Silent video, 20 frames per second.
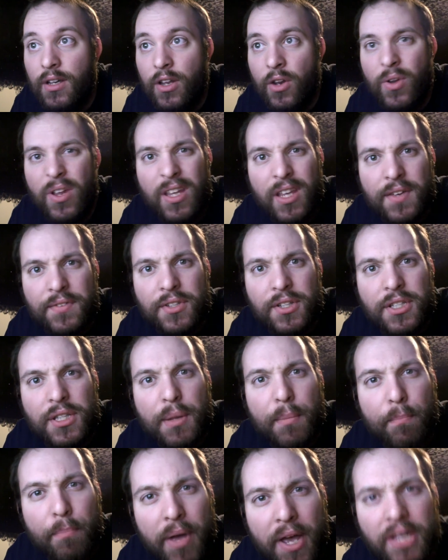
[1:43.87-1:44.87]
He gives us
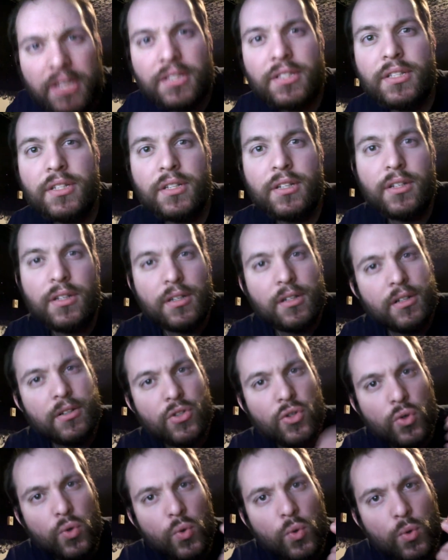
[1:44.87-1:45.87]
the best
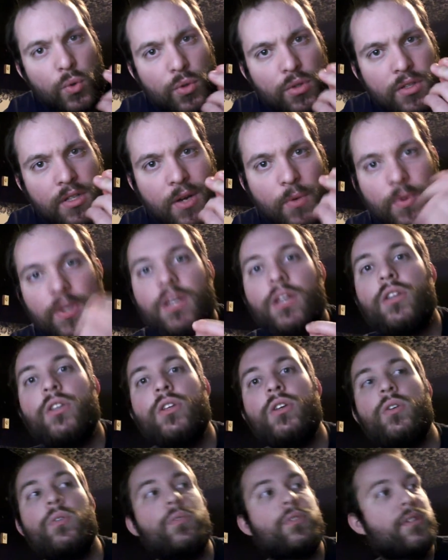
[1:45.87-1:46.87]
tools that we can
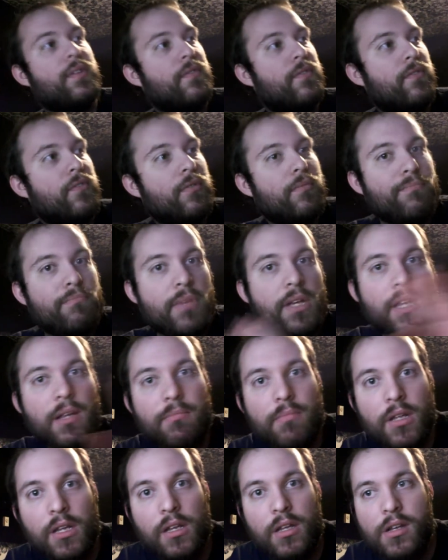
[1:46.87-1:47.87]
use, and for many,
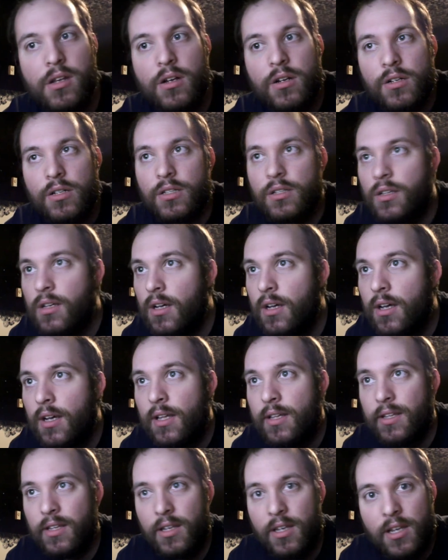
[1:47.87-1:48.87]
many years,
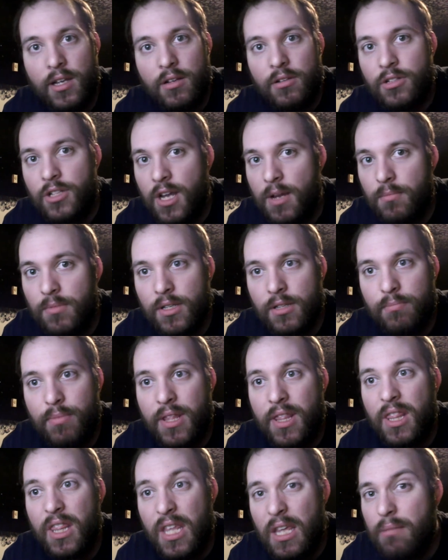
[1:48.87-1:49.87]
the King James has
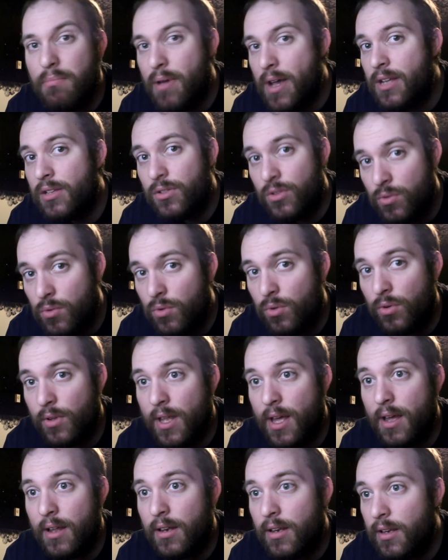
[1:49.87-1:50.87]
been the best tool
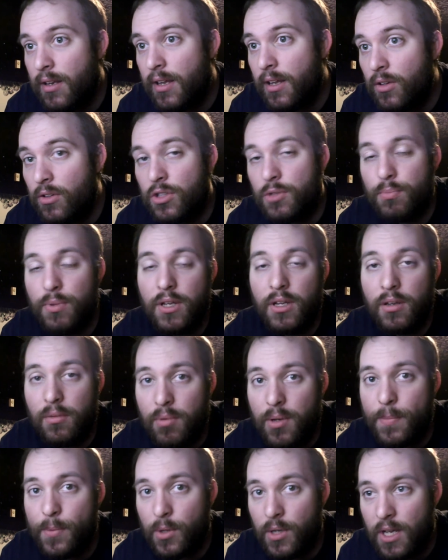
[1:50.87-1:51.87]
that English-speaking
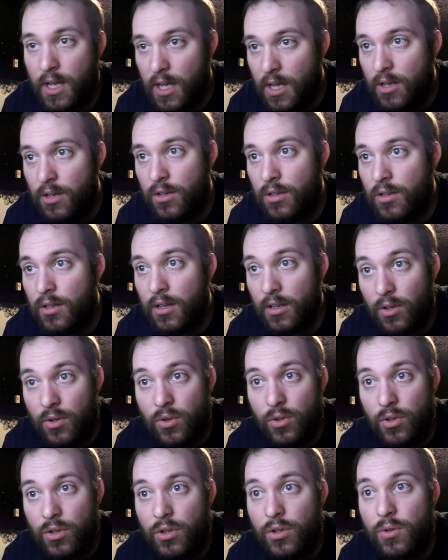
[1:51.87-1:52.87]
people can and
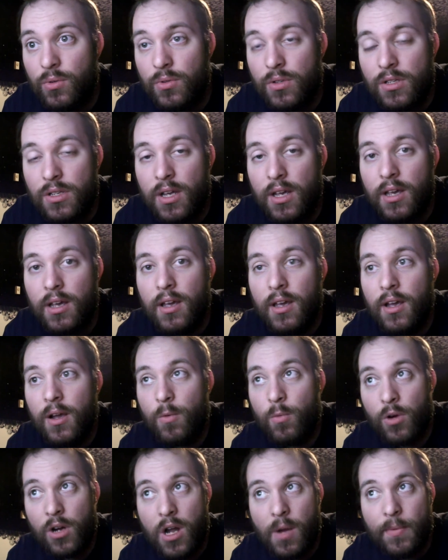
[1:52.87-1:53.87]
could use.
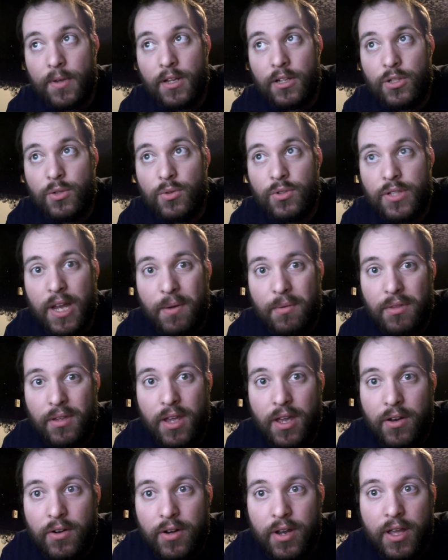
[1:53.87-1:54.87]
We're coming into a day with
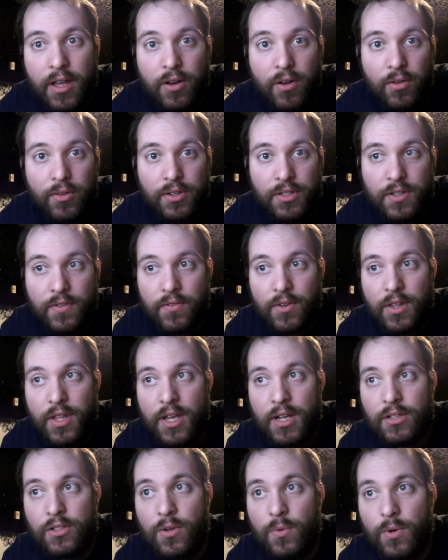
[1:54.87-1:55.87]
the internet and all these different
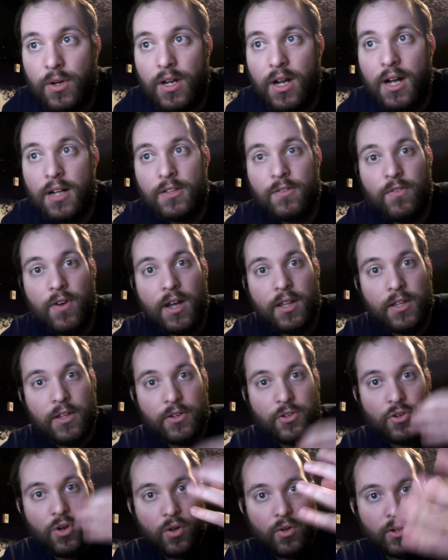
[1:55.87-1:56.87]
things, though, where God's
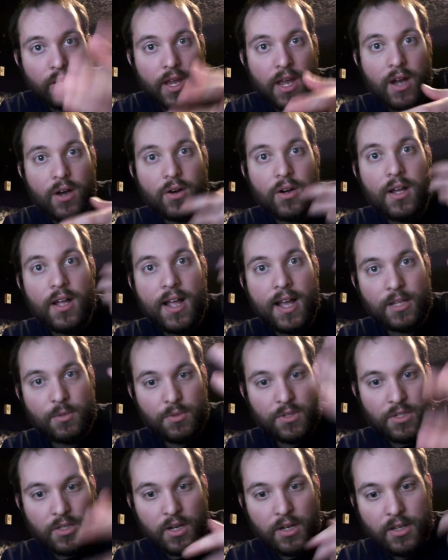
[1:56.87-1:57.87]
finally drawing out, as
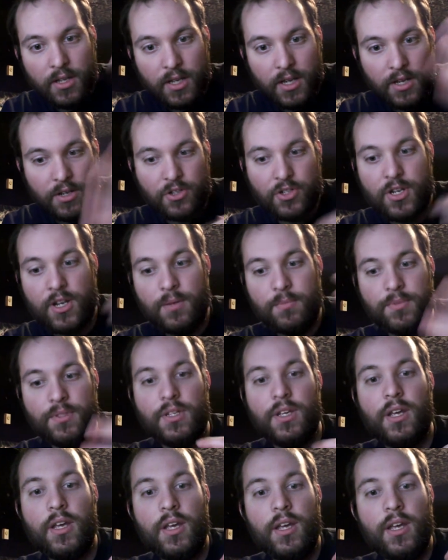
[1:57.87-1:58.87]
we study the King James,